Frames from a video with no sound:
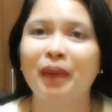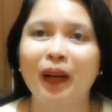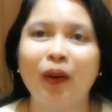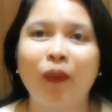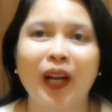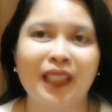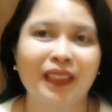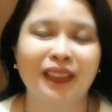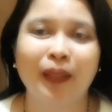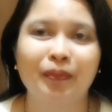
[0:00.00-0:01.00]
paggawa
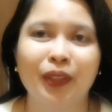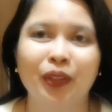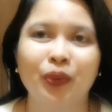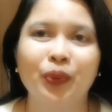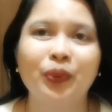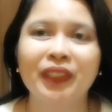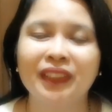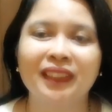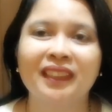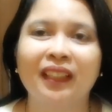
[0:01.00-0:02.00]
ng chapter 2
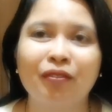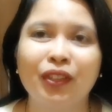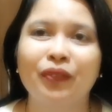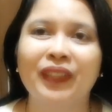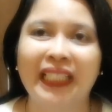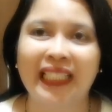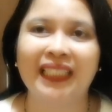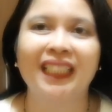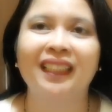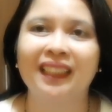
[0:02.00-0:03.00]
which is review of
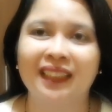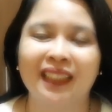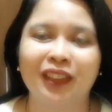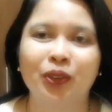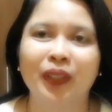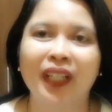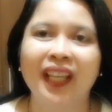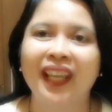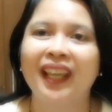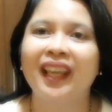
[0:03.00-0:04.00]
related literature.